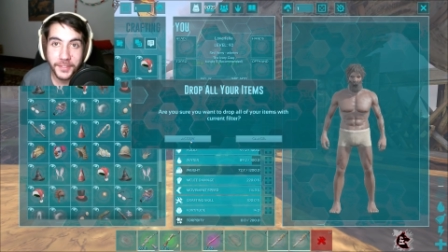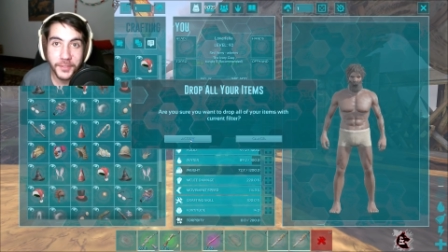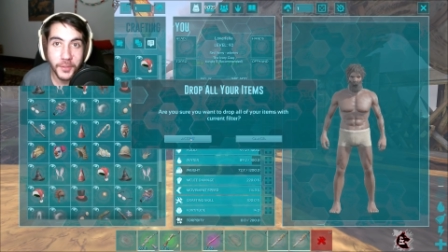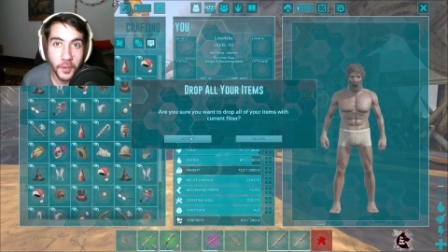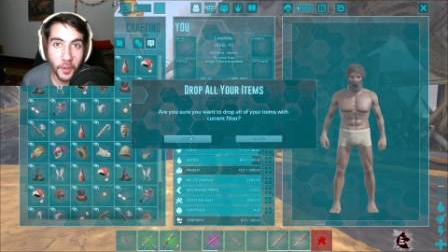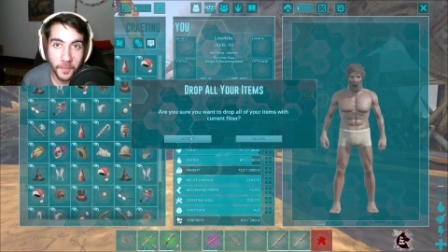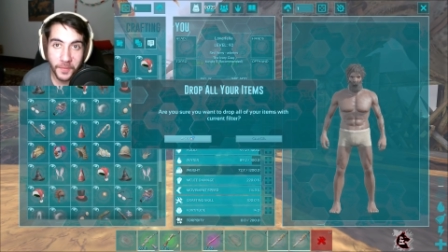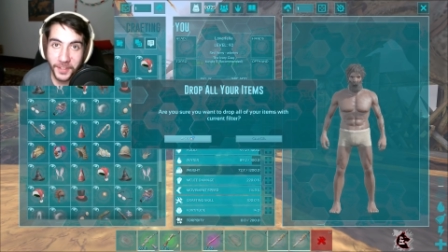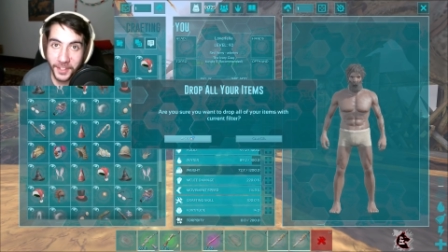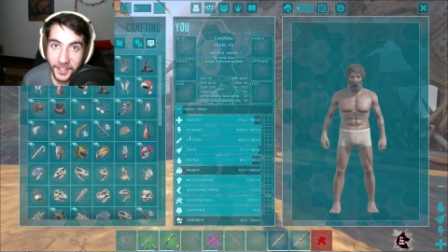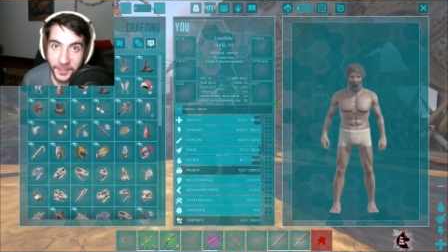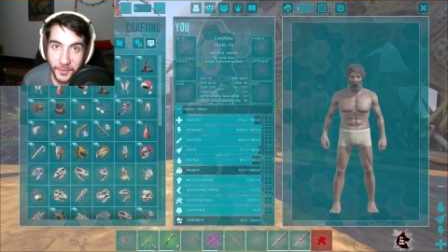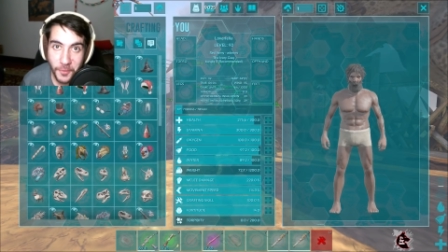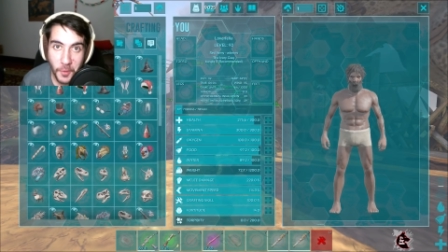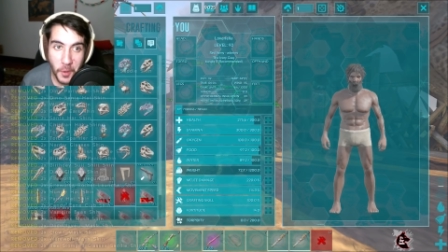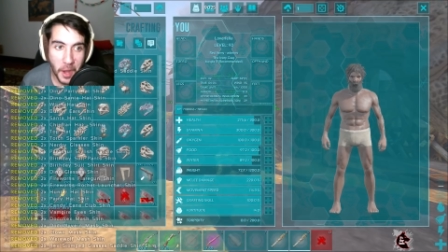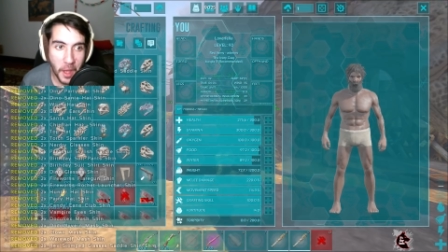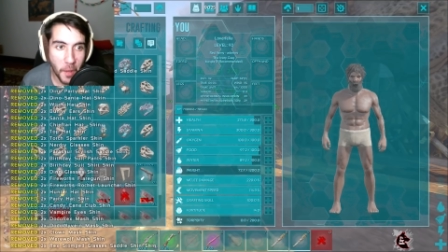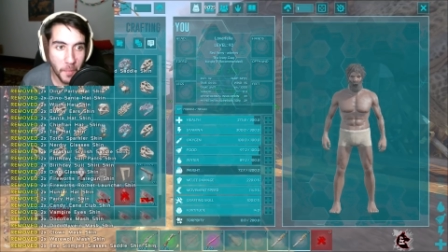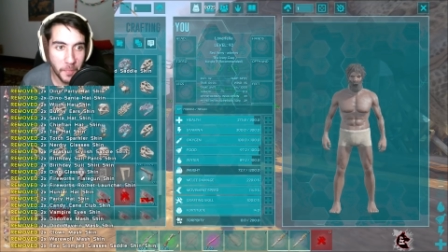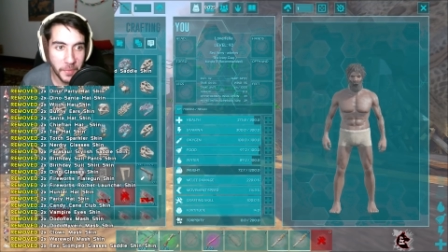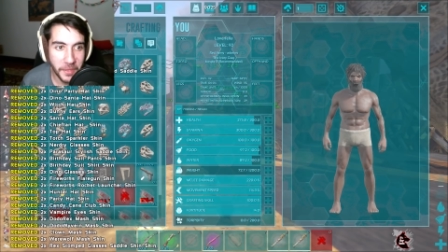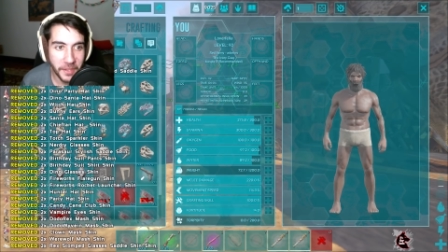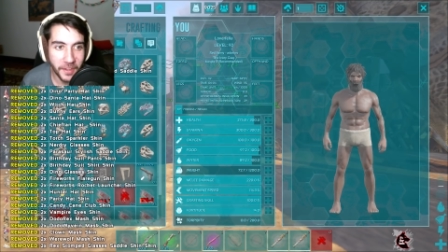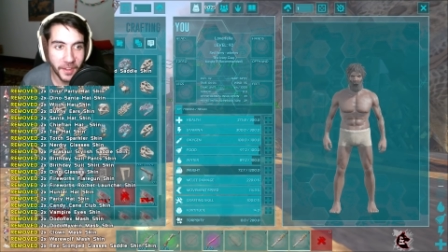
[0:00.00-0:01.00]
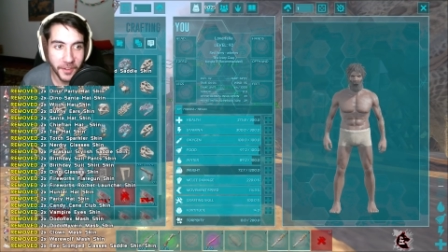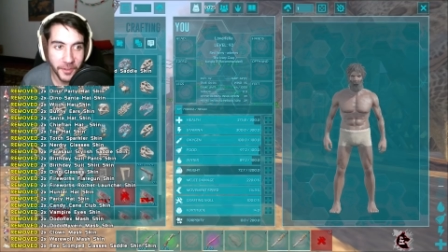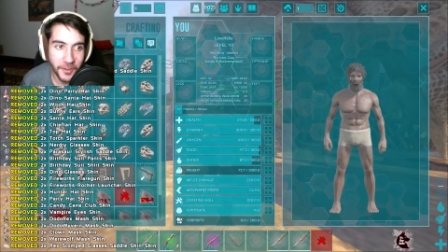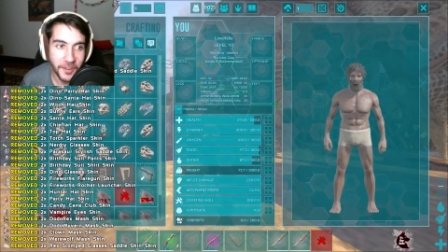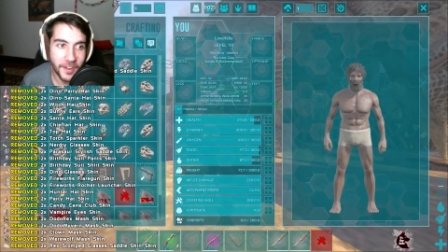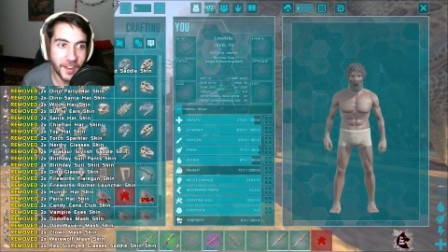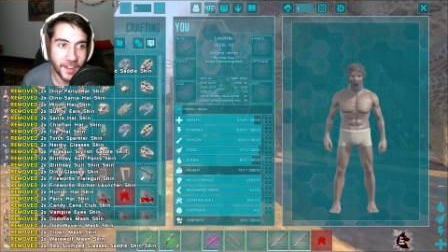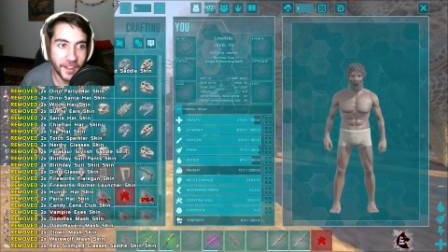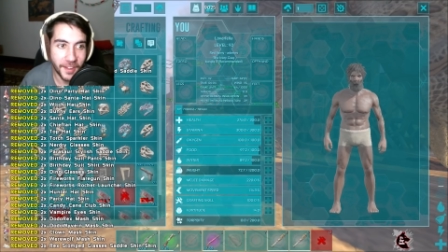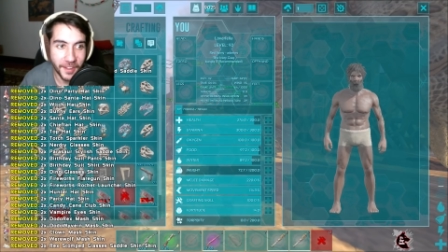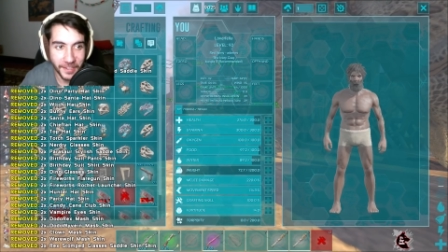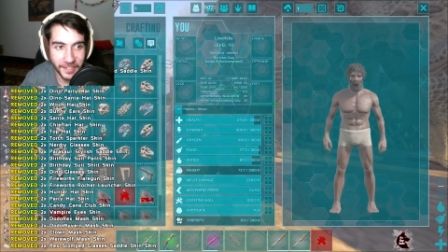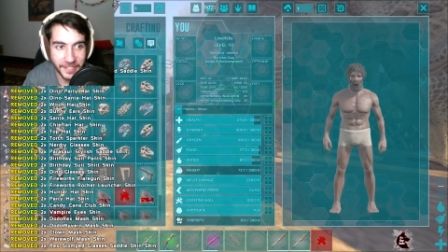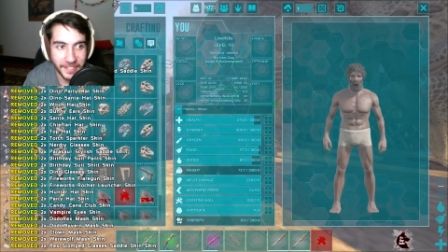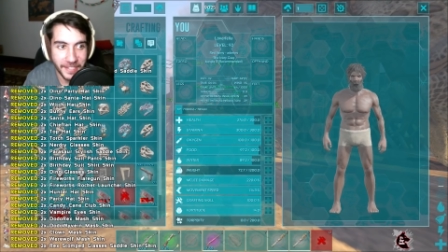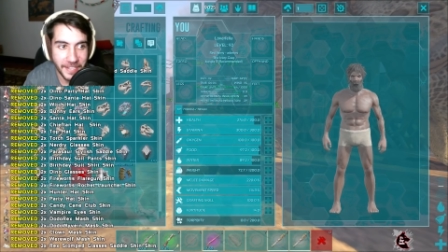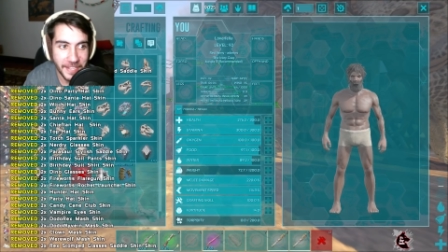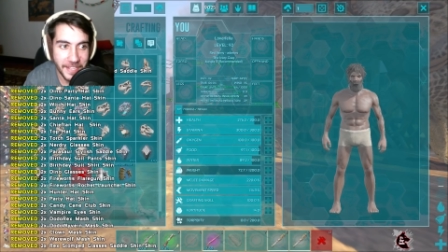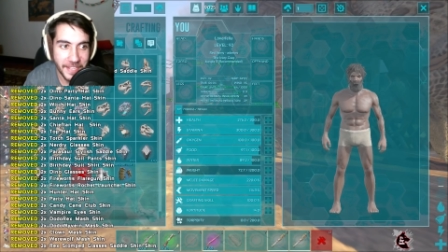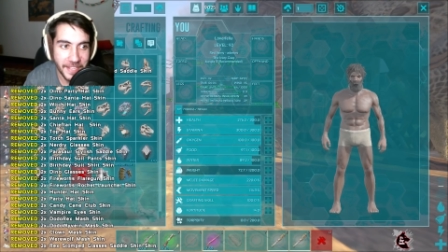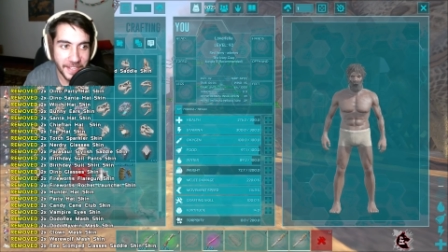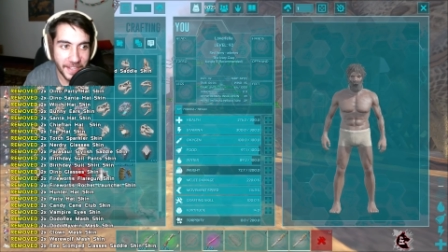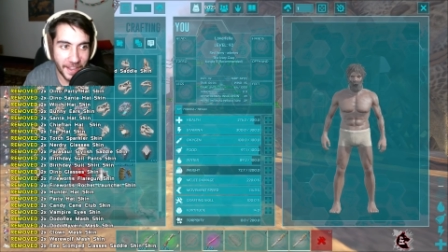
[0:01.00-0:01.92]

So if you guys want to help the underdogs